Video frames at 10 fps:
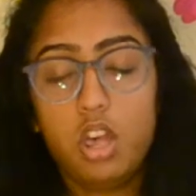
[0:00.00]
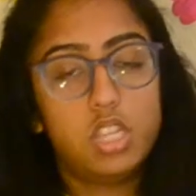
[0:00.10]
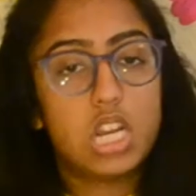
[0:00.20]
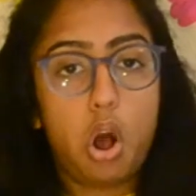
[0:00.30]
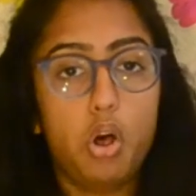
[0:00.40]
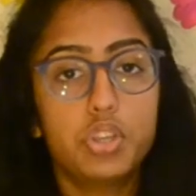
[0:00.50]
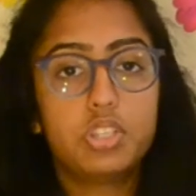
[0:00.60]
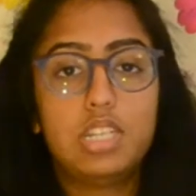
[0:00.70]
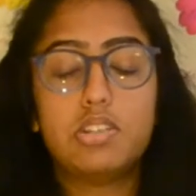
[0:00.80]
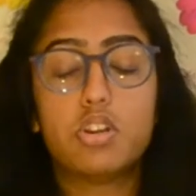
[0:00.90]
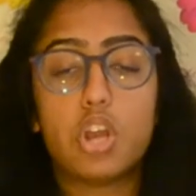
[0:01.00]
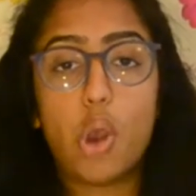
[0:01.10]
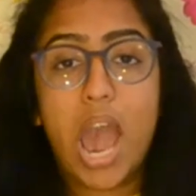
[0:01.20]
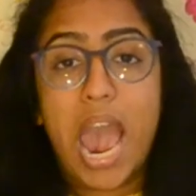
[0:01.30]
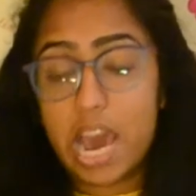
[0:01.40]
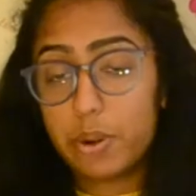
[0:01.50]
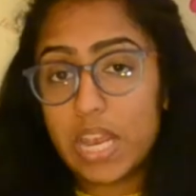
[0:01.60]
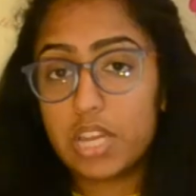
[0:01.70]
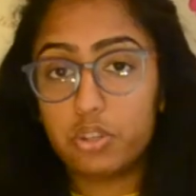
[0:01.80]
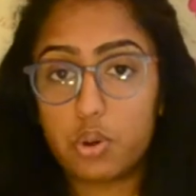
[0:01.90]
They also need to know how to
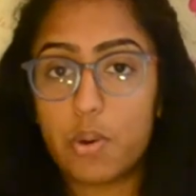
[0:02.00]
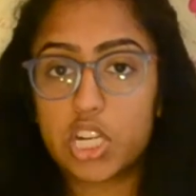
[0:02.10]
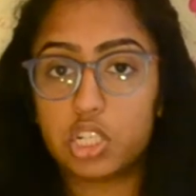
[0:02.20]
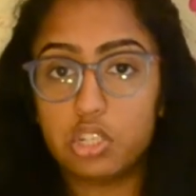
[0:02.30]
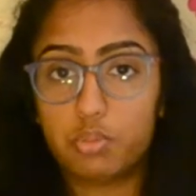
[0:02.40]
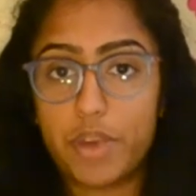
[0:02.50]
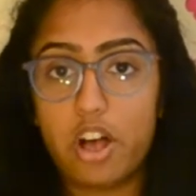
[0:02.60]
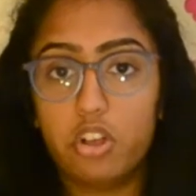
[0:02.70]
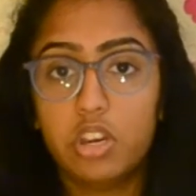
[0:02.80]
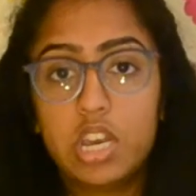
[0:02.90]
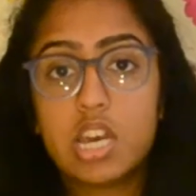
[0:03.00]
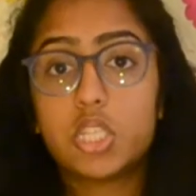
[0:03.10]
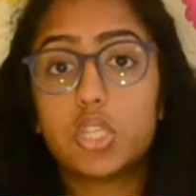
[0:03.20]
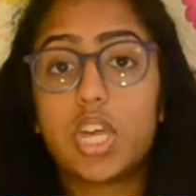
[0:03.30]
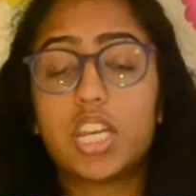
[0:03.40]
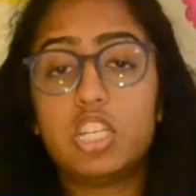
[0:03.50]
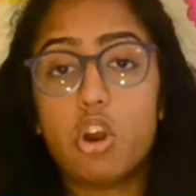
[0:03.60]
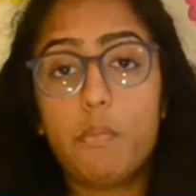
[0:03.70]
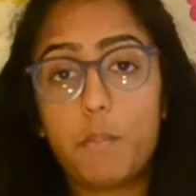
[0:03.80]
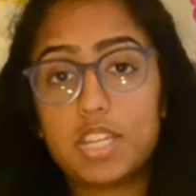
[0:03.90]
handle questions well, so that they
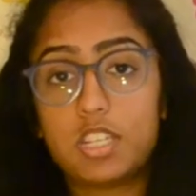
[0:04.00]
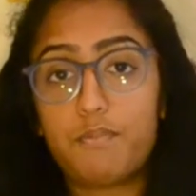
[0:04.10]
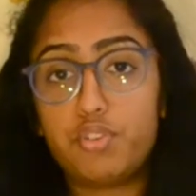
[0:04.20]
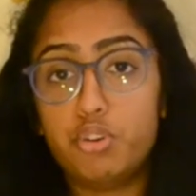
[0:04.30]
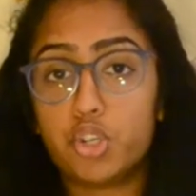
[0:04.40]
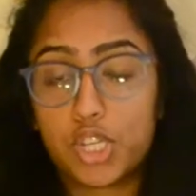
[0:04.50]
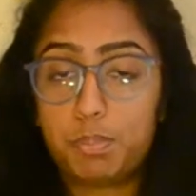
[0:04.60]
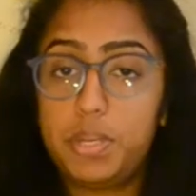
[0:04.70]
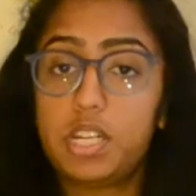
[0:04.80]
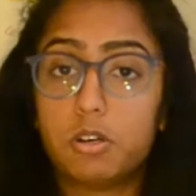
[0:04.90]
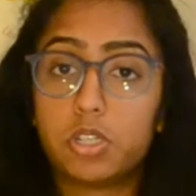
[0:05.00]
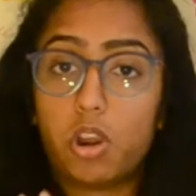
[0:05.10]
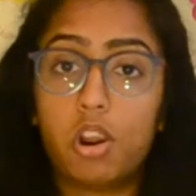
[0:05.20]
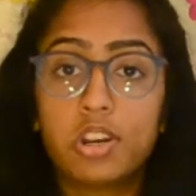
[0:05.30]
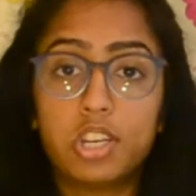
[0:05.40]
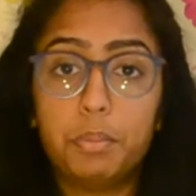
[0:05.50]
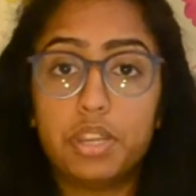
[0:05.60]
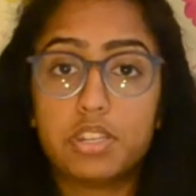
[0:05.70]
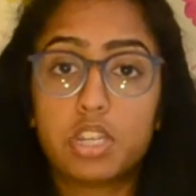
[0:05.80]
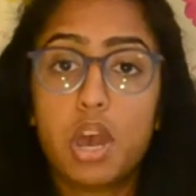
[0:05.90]
don't mess up future speakers or
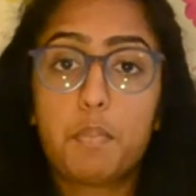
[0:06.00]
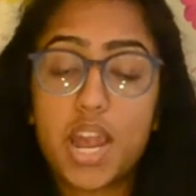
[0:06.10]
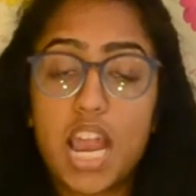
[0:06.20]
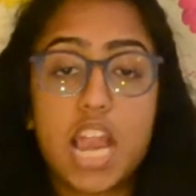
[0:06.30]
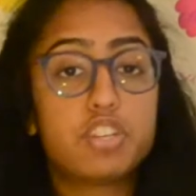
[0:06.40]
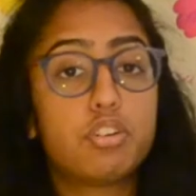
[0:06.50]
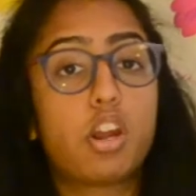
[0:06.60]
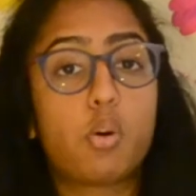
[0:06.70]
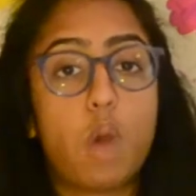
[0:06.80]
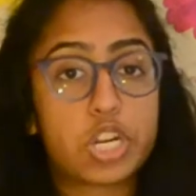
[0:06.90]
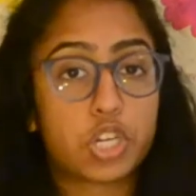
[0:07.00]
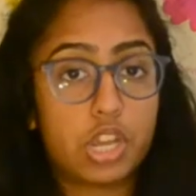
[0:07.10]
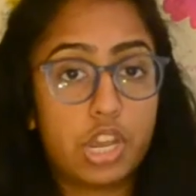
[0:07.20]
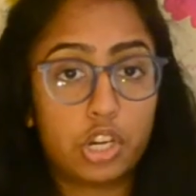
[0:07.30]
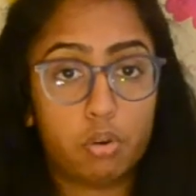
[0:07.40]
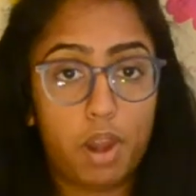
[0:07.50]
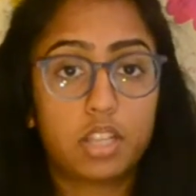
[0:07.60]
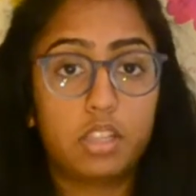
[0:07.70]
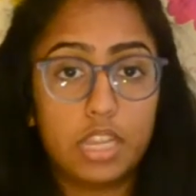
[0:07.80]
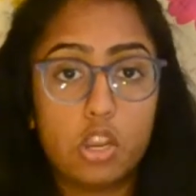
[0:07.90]
arguments by answering a question
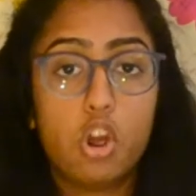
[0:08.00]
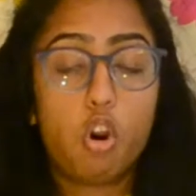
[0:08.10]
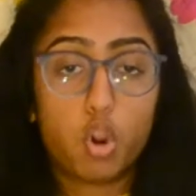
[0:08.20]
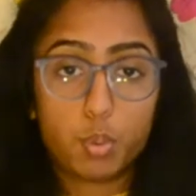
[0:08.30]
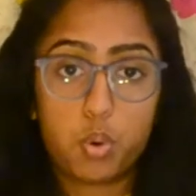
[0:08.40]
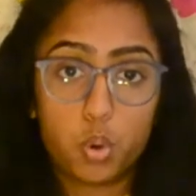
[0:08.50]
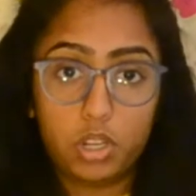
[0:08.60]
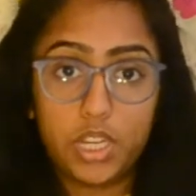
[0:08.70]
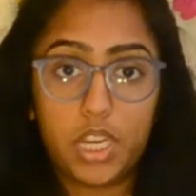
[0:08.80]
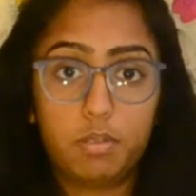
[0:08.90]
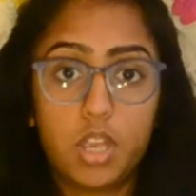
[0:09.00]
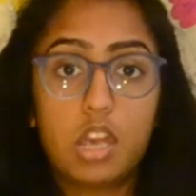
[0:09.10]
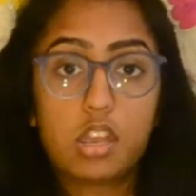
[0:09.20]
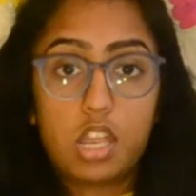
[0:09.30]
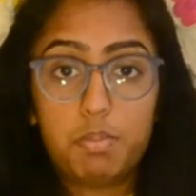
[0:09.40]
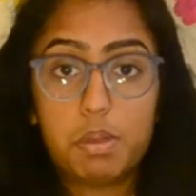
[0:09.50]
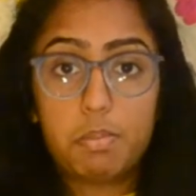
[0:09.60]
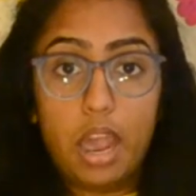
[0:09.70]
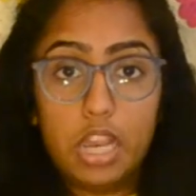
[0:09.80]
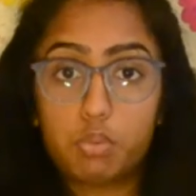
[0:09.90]
incorrectly or poorly. Keep in
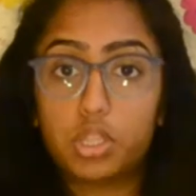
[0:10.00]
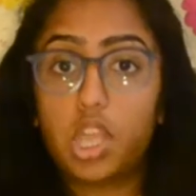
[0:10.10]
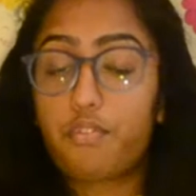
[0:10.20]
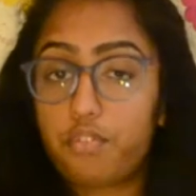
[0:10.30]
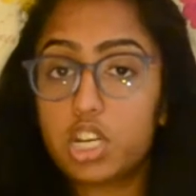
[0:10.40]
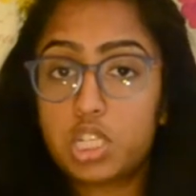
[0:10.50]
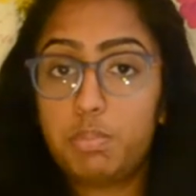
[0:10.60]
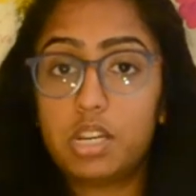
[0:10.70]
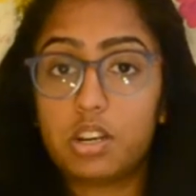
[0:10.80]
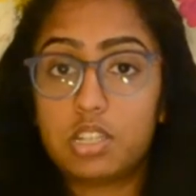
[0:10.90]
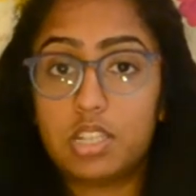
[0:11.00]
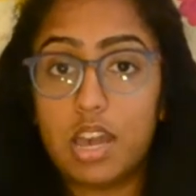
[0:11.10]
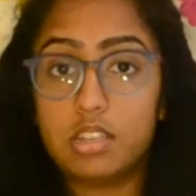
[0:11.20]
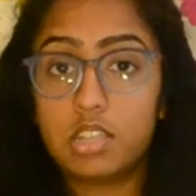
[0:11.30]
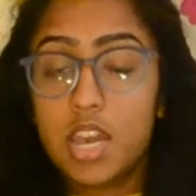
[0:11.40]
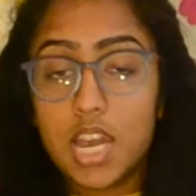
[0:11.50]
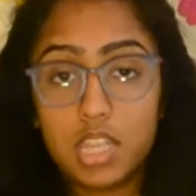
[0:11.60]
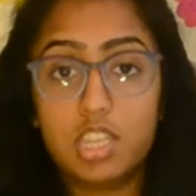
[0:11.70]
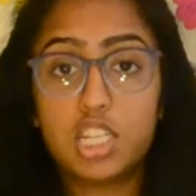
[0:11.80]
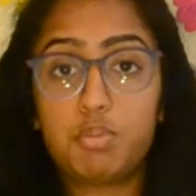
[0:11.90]
mind, what the first speaker says in
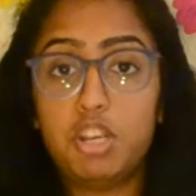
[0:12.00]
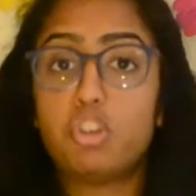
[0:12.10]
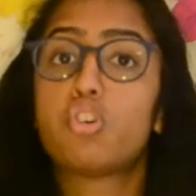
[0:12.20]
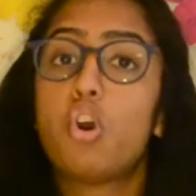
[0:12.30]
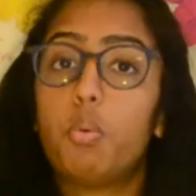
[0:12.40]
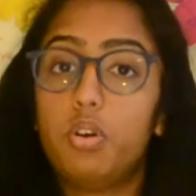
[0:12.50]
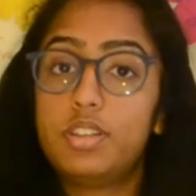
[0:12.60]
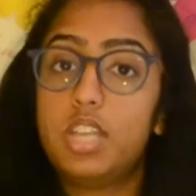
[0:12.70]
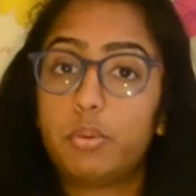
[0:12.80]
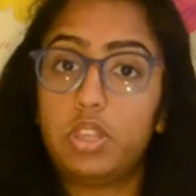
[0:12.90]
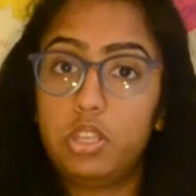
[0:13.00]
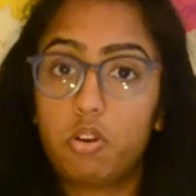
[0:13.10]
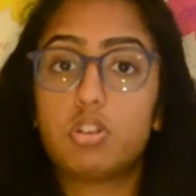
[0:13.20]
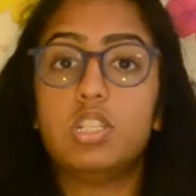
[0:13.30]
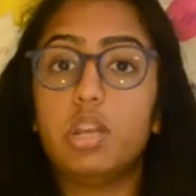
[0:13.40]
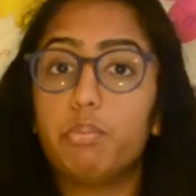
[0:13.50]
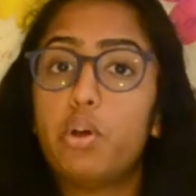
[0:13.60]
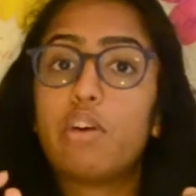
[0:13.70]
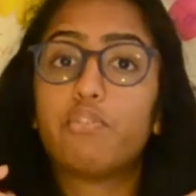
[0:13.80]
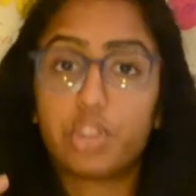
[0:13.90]
this speech will stick with your team
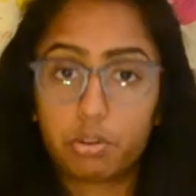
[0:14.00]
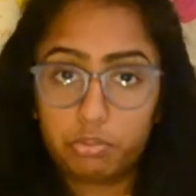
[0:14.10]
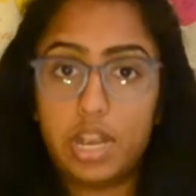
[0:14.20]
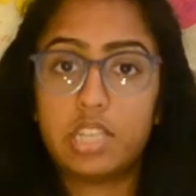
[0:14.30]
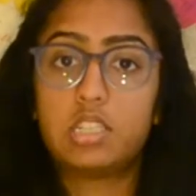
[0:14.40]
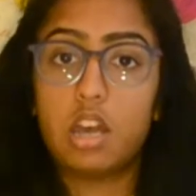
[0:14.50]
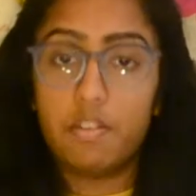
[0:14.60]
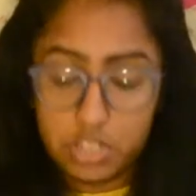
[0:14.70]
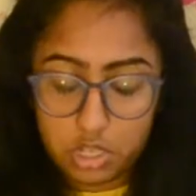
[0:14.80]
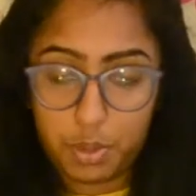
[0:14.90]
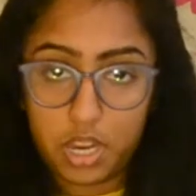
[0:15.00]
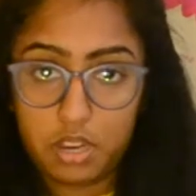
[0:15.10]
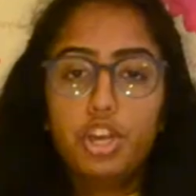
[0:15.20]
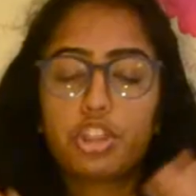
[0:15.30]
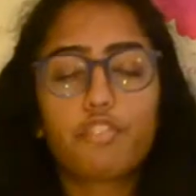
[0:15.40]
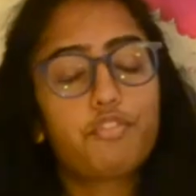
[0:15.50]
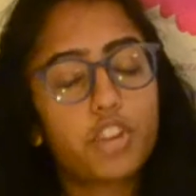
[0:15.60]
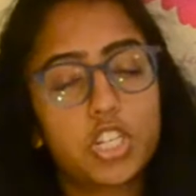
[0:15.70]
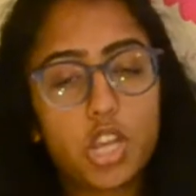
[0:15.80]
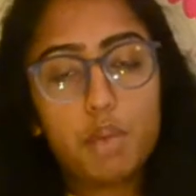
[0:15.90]
for the rest of the debate. The
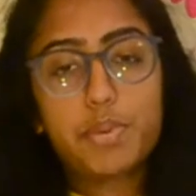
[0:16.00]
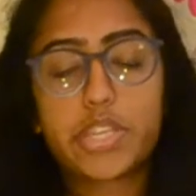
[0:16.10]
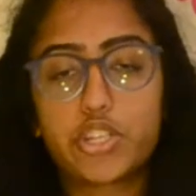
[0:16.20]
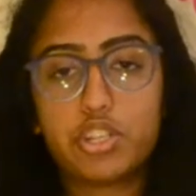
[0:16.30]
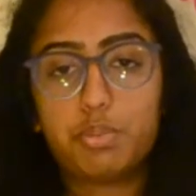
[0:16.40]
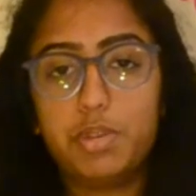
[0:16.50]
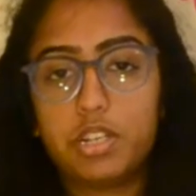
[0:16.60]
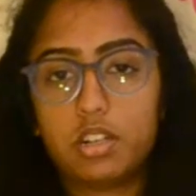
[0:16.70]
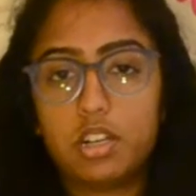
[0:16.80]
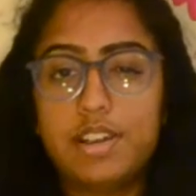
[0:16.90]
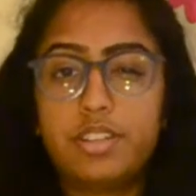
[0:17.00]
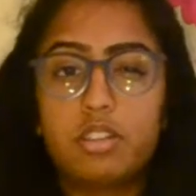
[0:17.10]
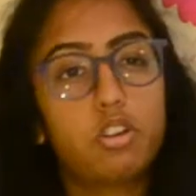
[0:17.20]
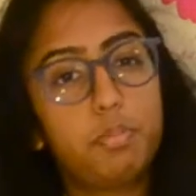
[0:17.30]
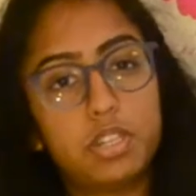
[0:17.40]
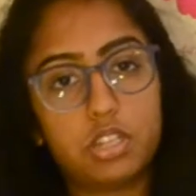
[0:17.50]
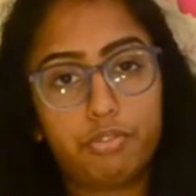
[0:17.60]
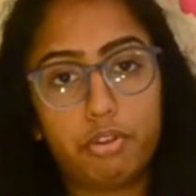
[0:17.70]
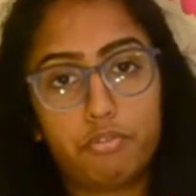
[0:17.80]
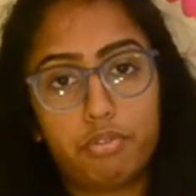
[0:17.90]
first opposition speaker is a little bit
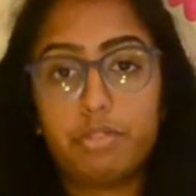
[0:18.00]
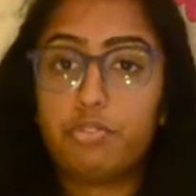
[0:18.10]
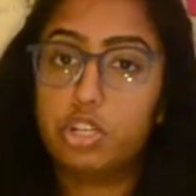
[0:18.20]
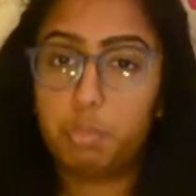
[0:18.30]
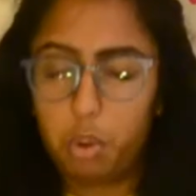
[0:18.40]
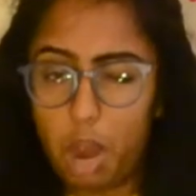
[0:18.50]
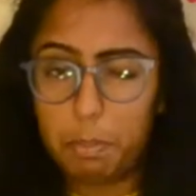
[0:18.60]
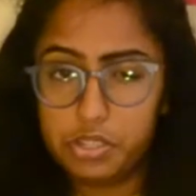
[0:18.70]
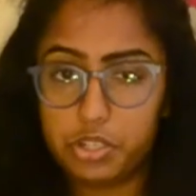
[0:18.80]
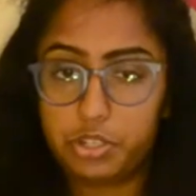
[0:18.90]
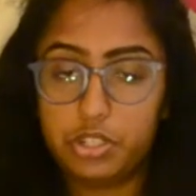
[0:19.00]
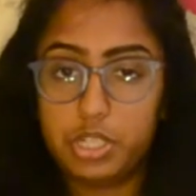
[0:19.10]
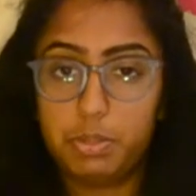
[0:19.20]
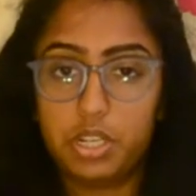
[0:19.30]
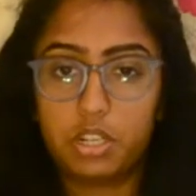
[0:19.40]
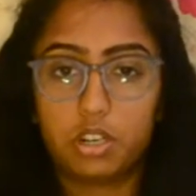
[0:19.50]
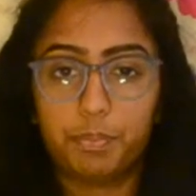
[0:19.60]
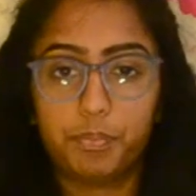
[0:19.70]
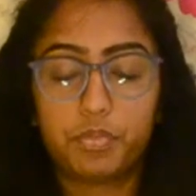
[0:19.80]
different from the first proposition speaker.